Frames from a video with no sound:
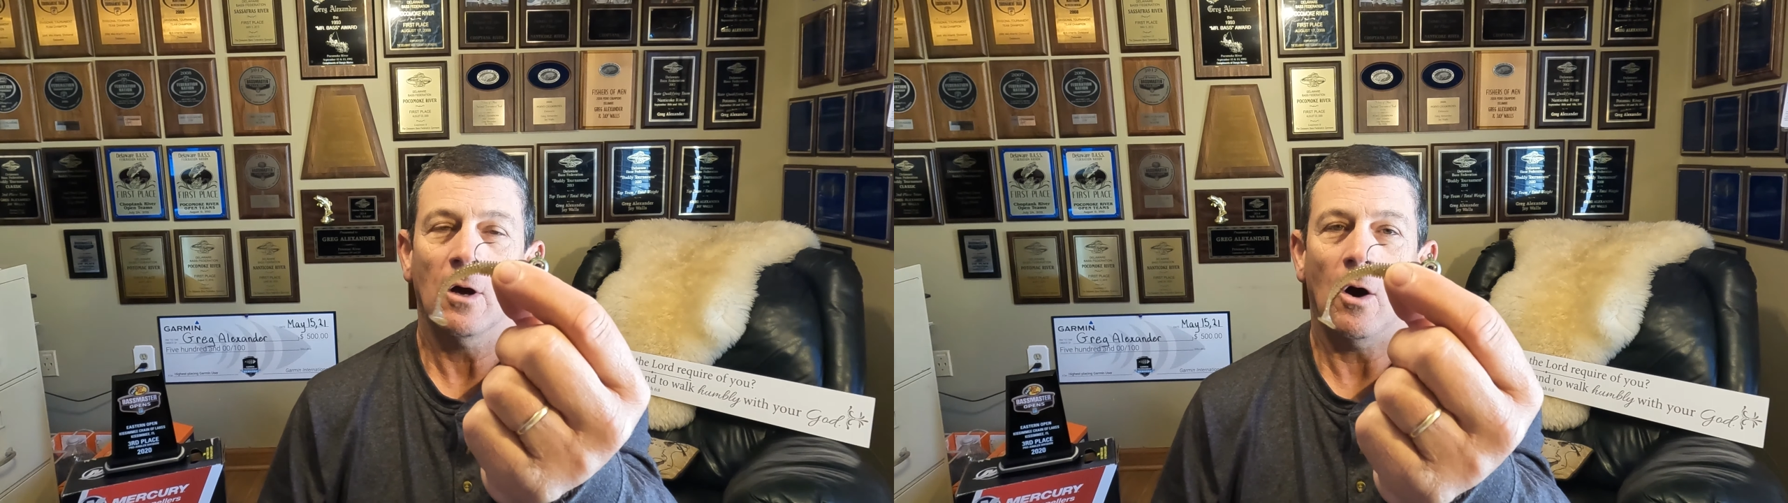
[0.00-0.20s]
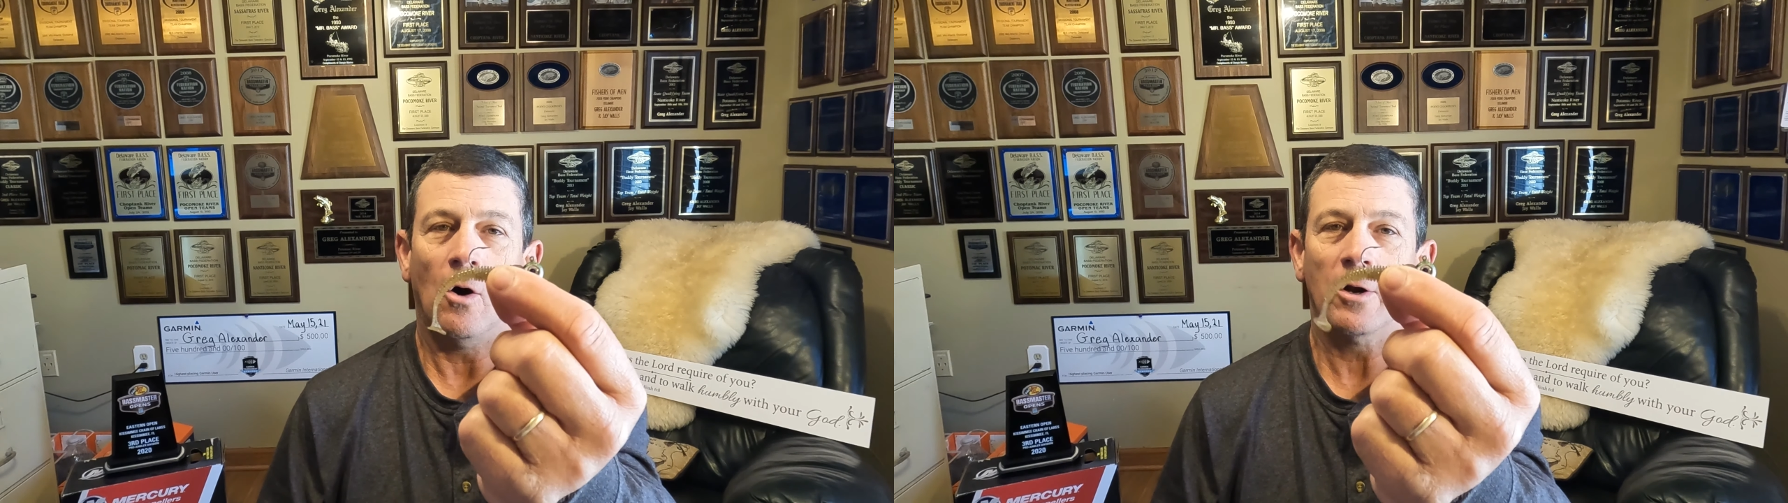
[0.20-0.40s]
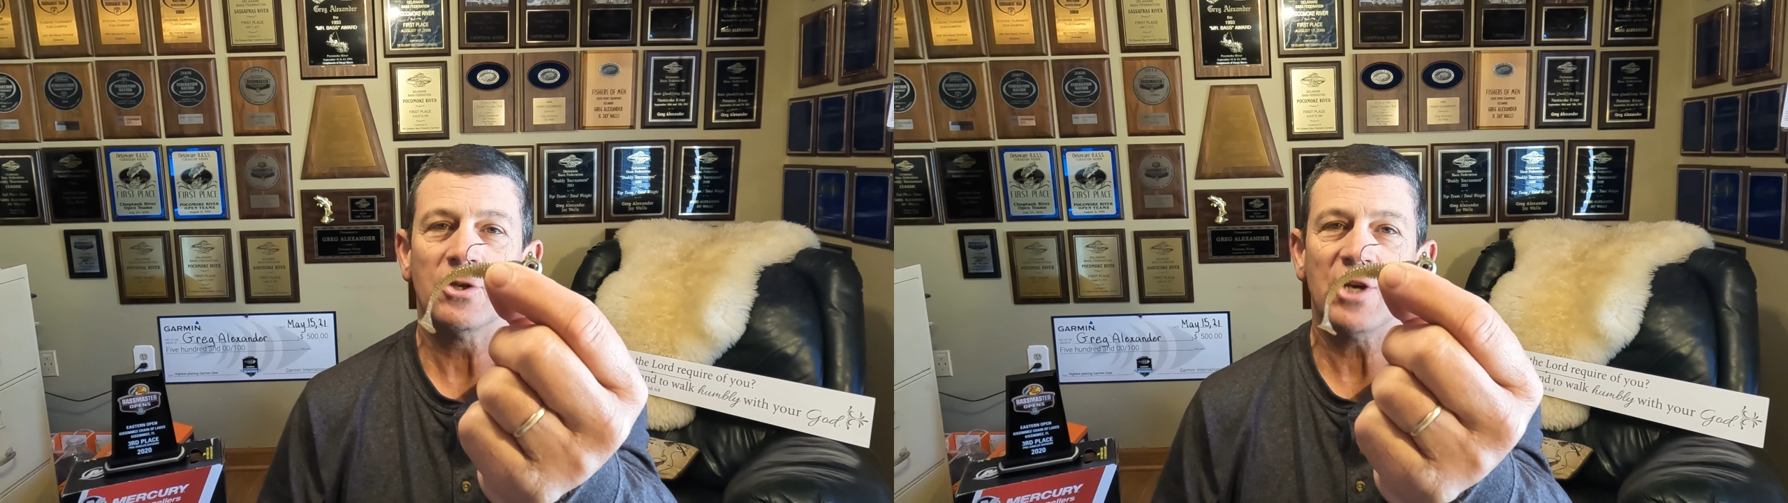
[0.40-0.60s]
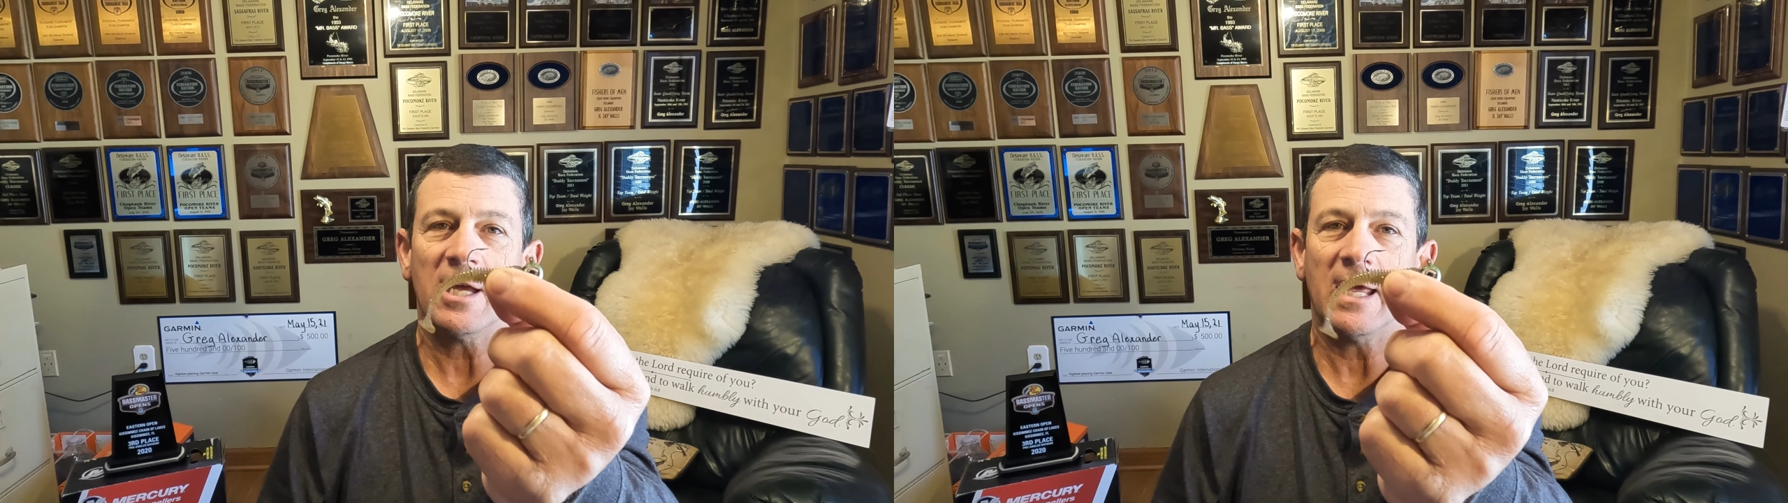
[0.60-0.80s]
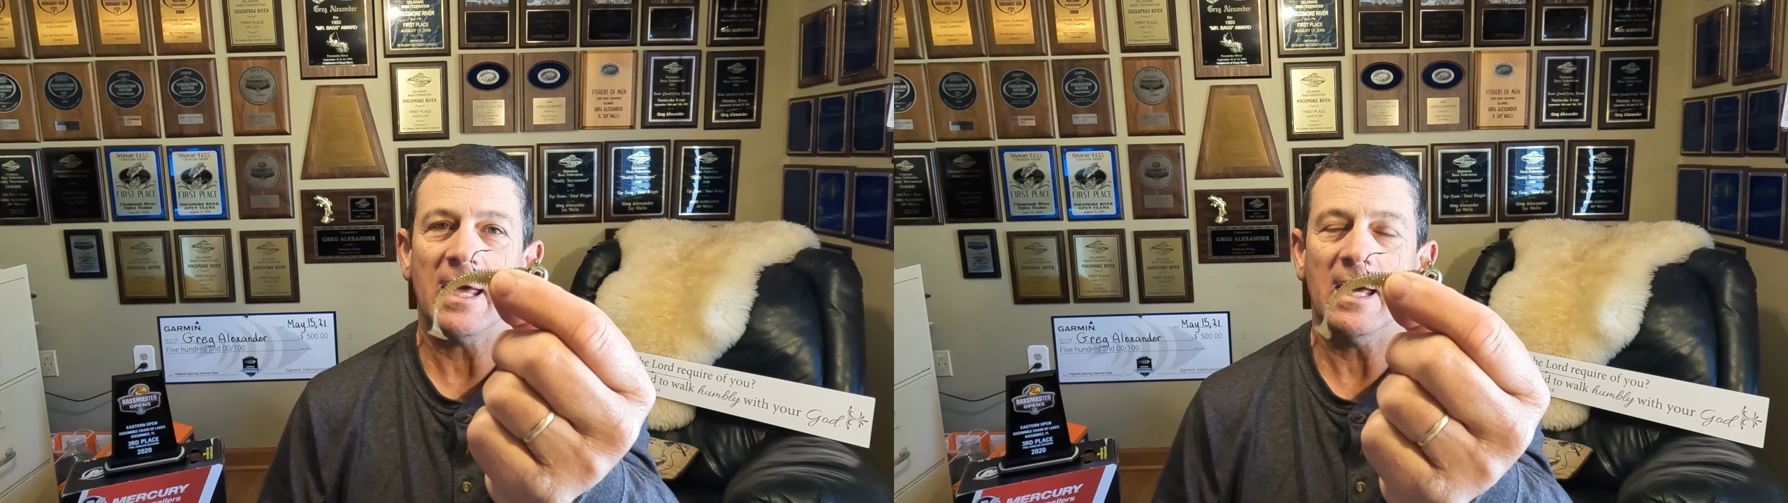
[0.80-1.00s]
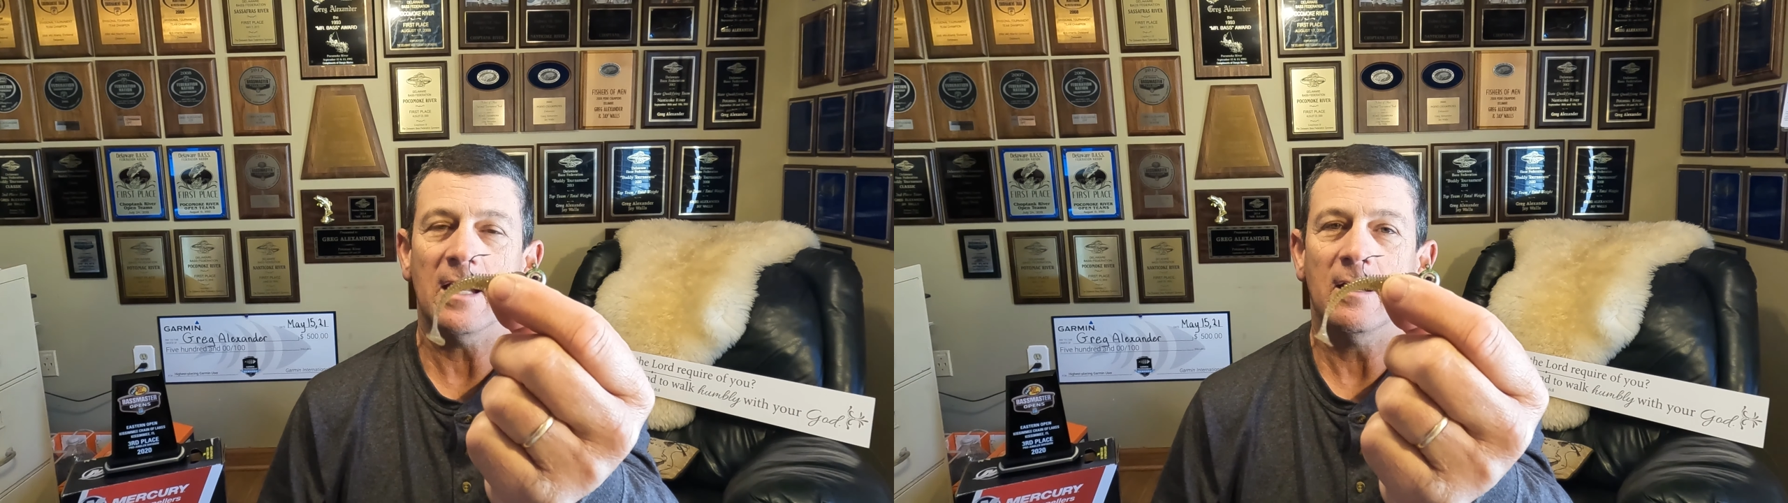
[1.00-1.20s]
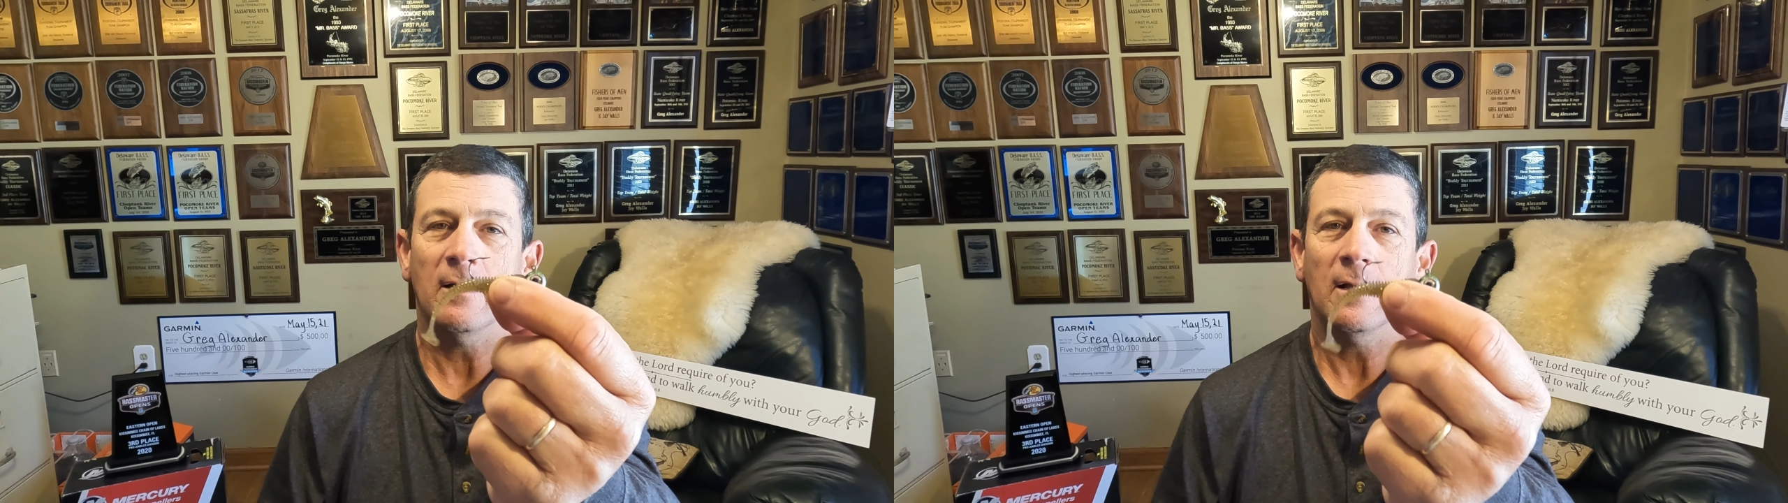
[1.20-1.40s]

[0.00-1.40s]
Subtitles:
on a jig head